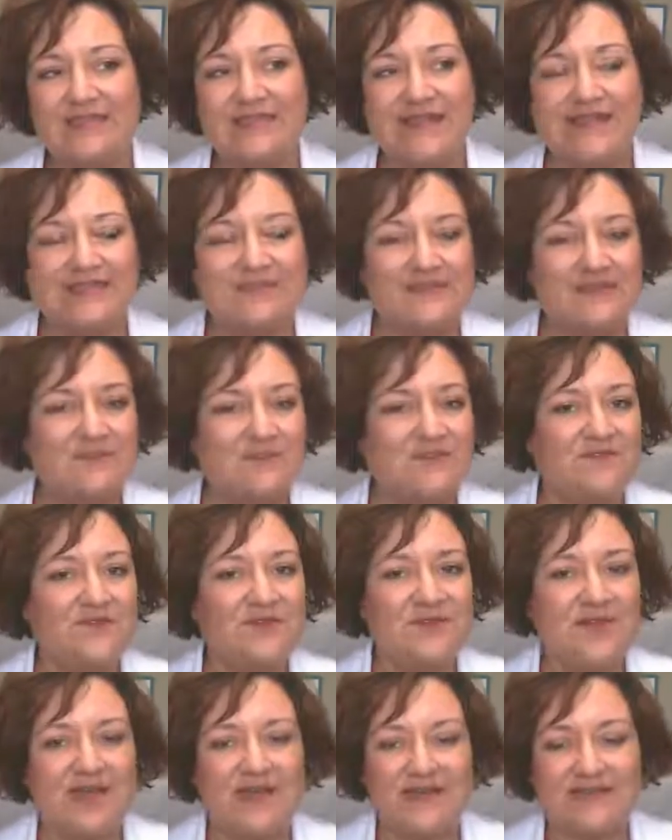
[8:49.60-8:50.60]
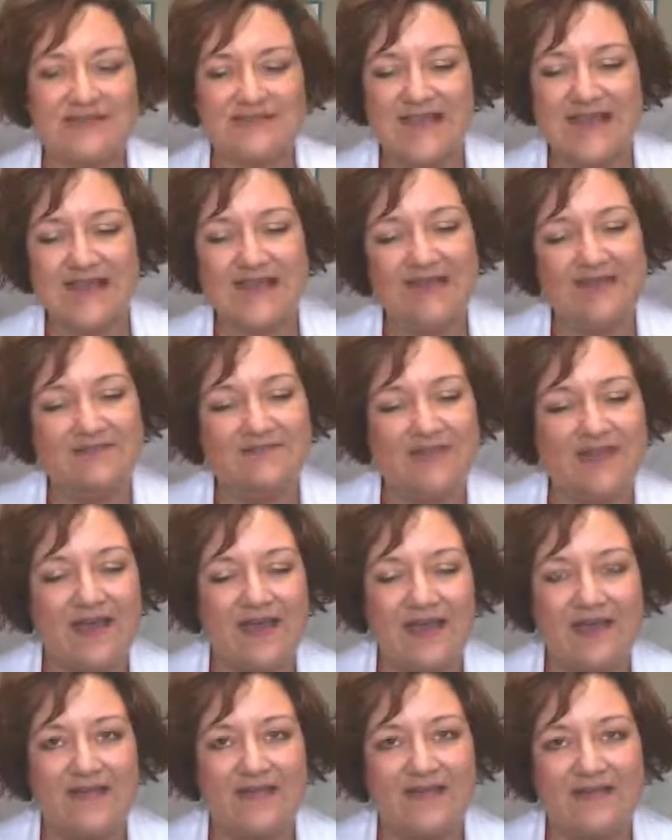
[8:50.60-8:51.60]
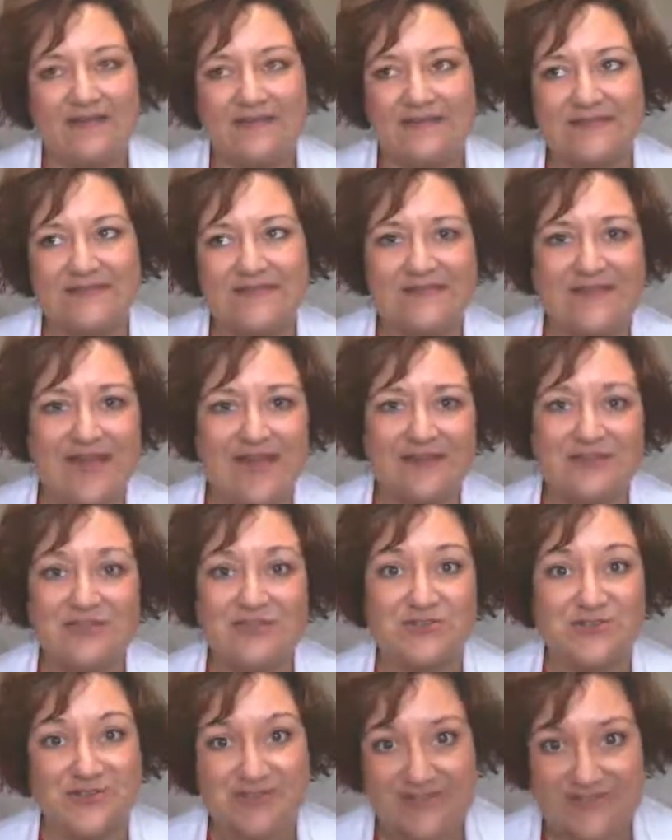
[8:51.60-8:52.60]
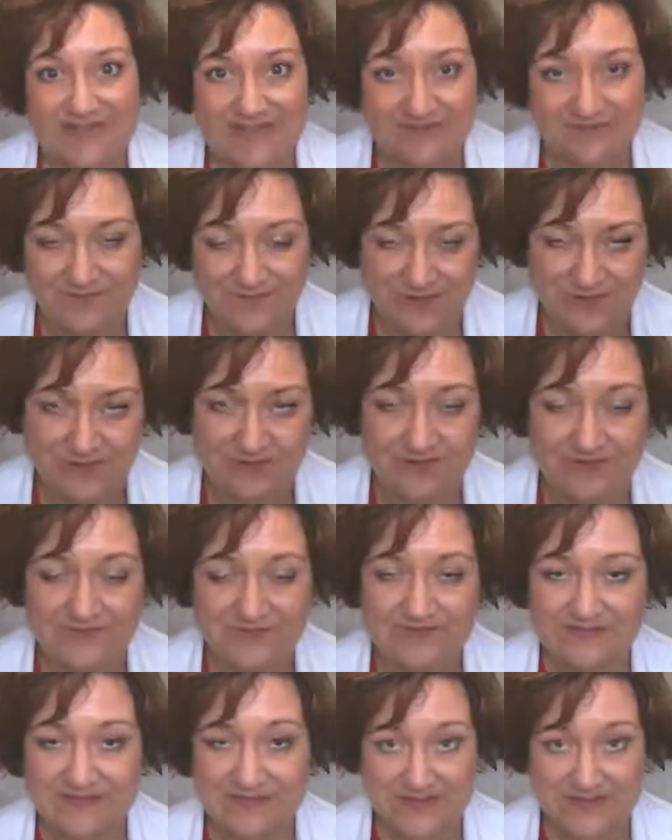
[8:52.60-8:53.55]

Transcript: that some of you guys have a disastrously full